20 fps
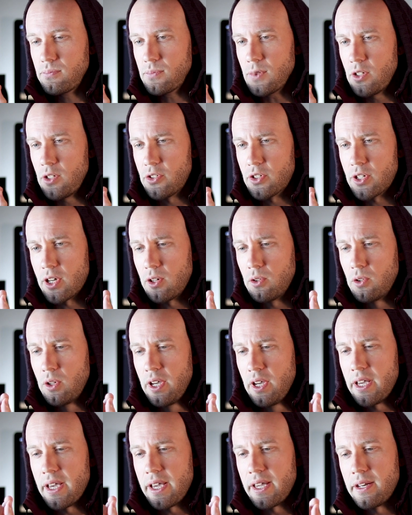So,
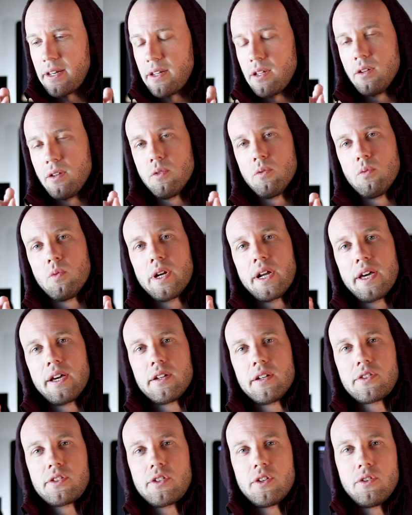and what I
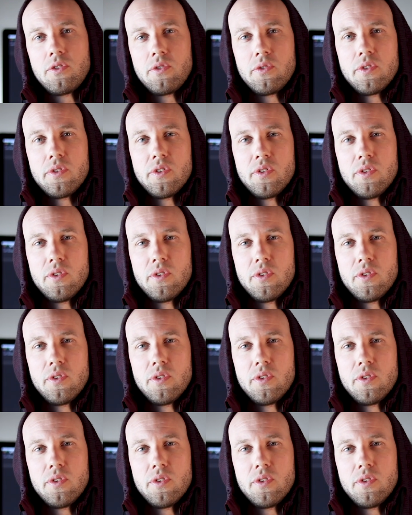also